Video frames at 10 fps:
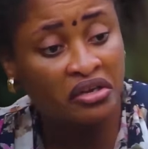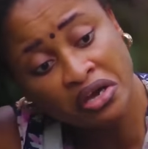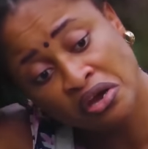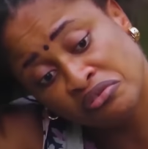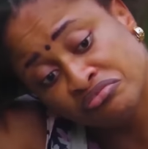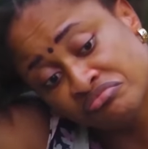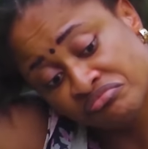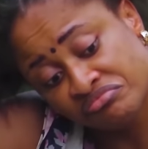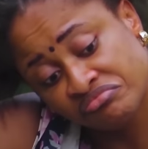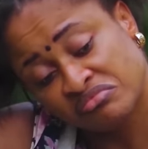Okay.
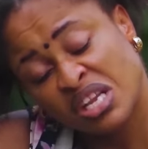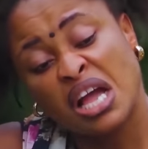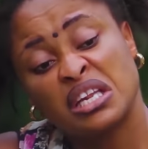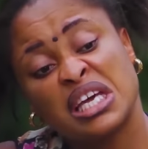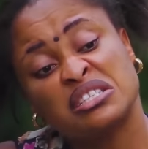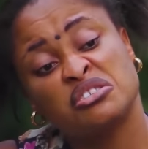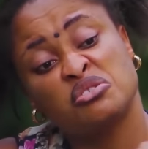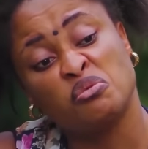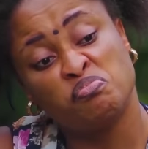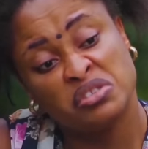That
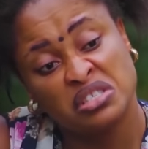is your